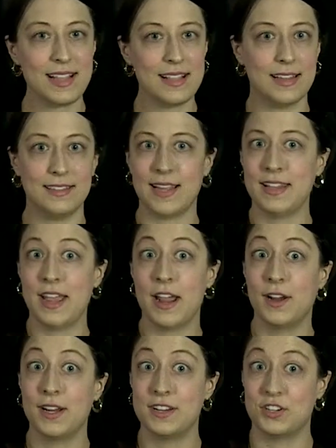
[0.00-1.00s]
Let's say the
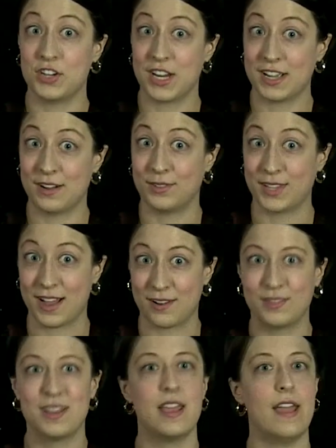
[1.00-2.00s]
air conditioning goes
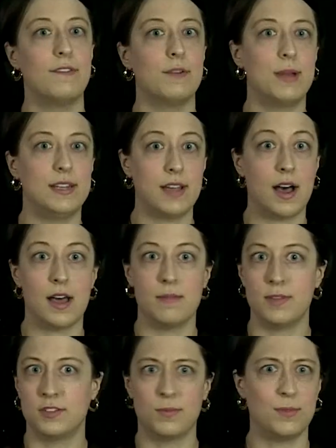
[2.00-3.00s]
out. Everybody's hot and
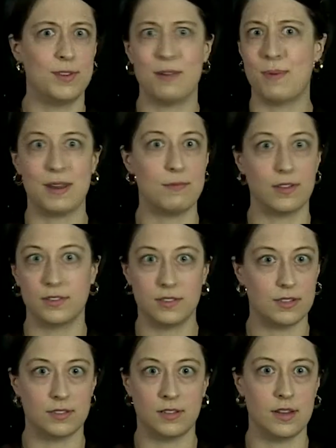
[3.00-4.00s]
miserable. Nobody wants
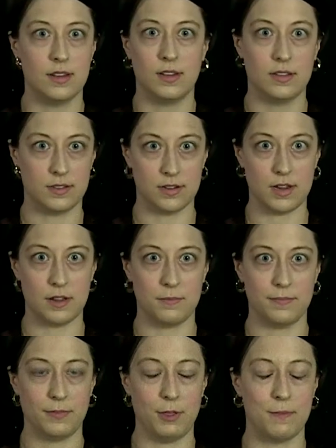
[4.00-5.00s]
to sit and listen to you.
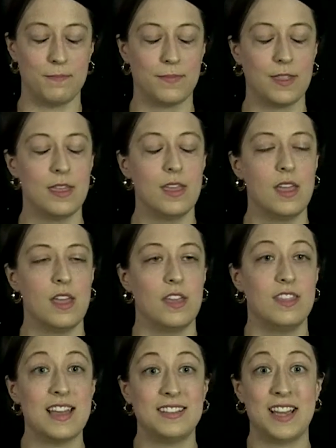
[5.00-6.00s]
Okay,
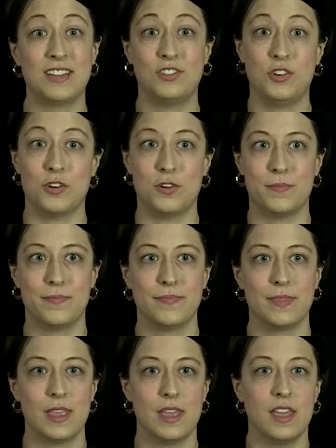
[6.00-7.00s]
that's external.
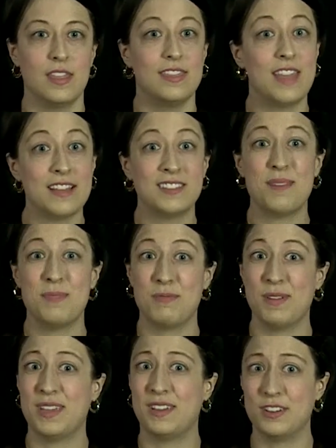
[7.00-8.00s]
That's something
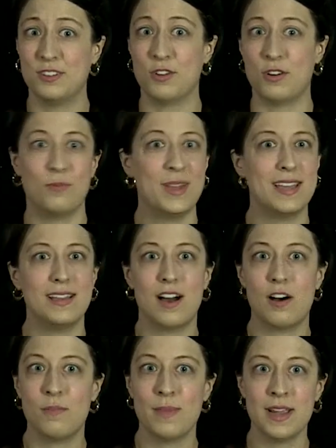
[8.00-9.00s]
we can control. We can
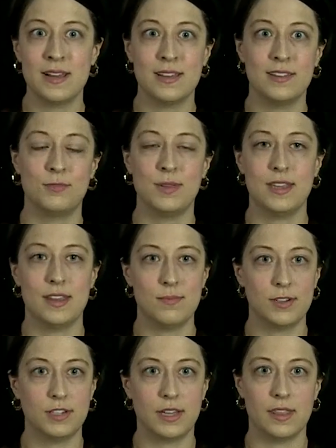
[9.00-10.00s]
call maintenance. We can get them
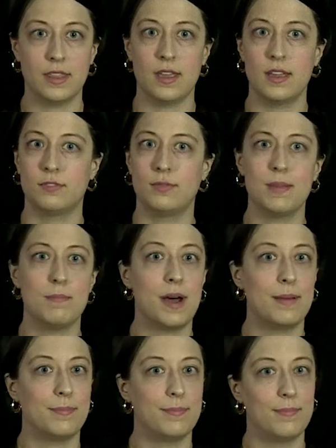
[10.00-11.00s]
to look at things. We can
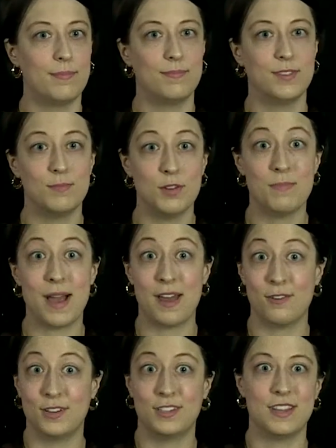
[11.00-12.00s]
pop some new
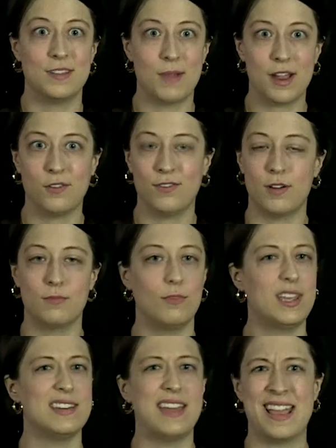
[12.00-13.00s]
batteries in the microphone, we
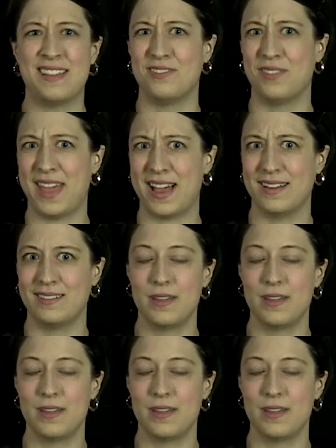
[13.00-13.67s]
can handle that.